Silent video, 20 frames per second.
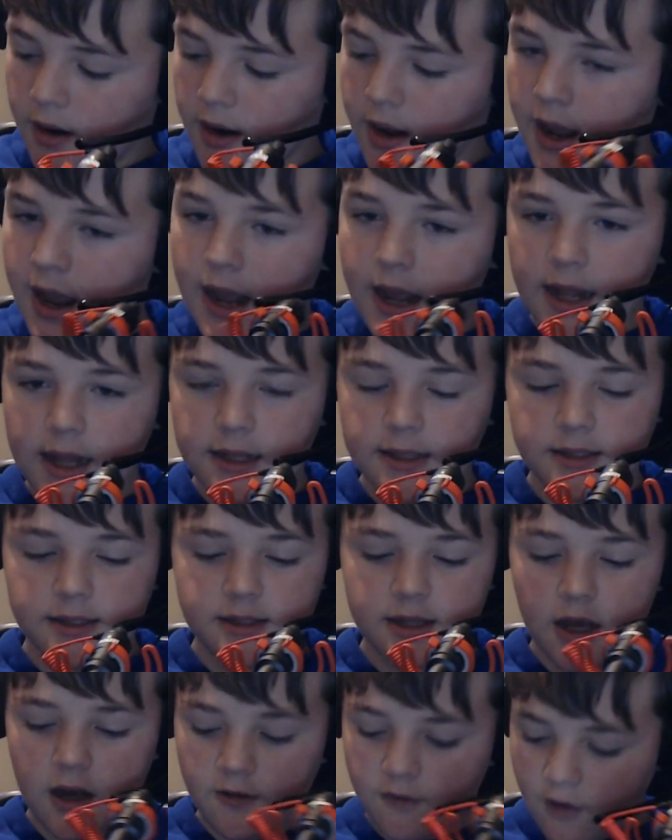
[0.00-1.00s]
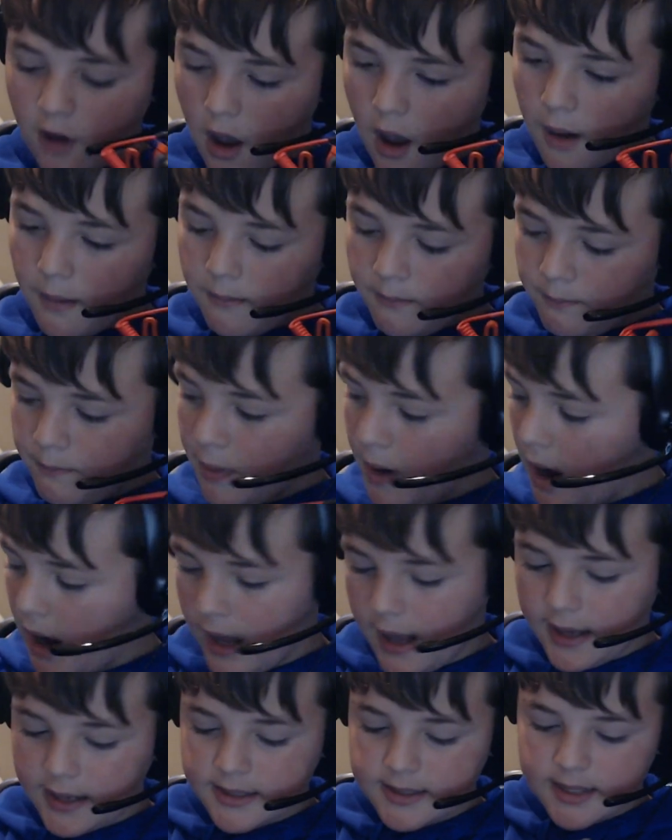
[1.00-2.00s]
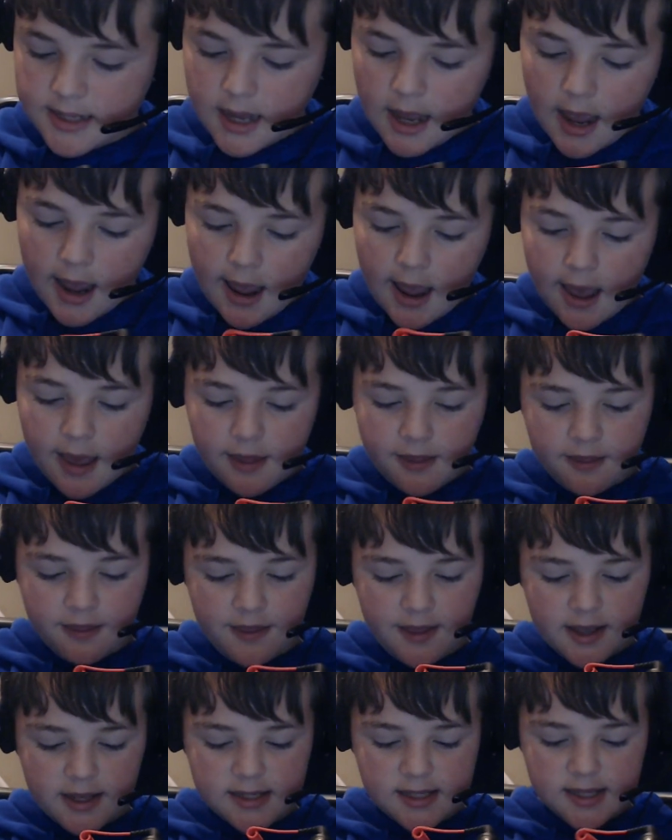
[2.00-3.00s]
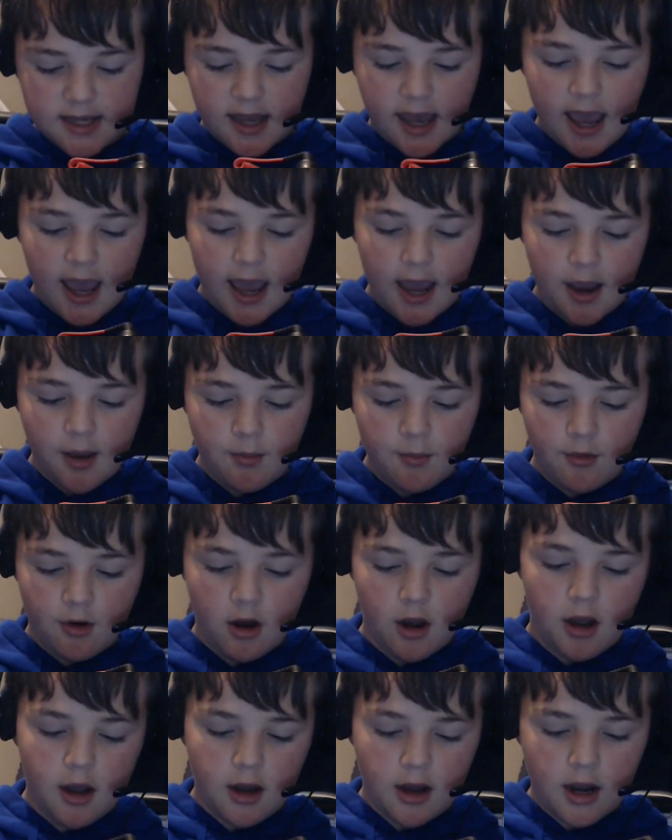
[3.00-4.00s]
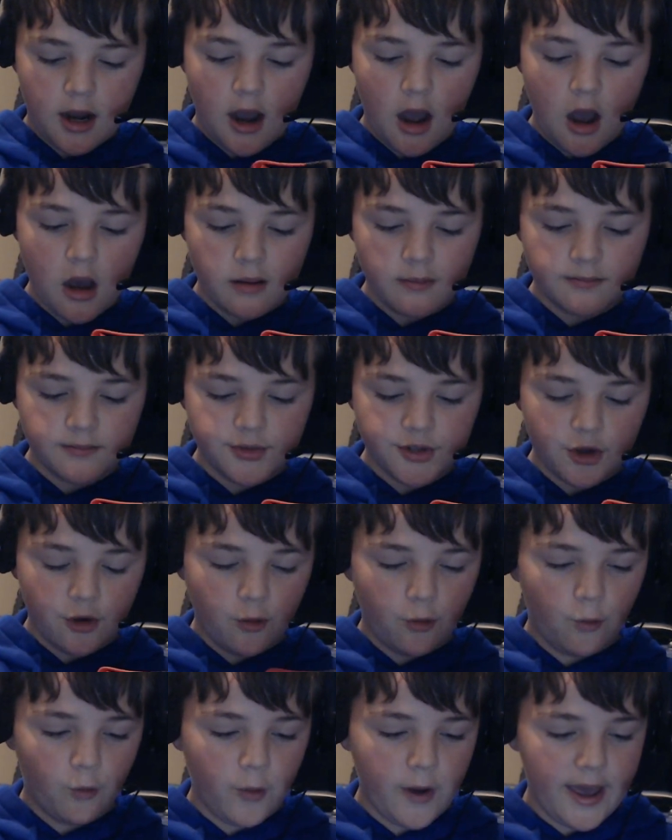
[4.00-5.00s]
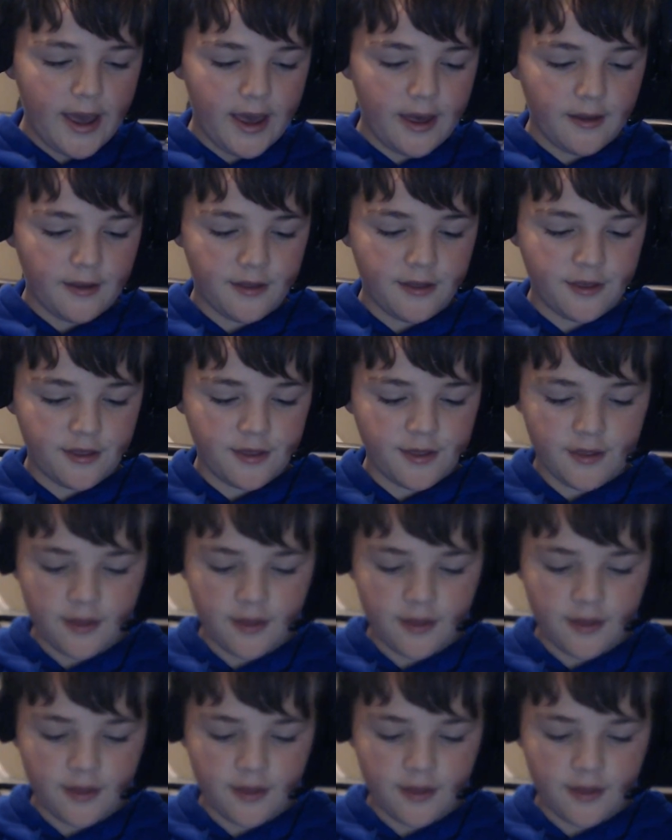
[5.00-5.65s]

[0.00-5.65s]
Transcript: and stuff. But this camera comes with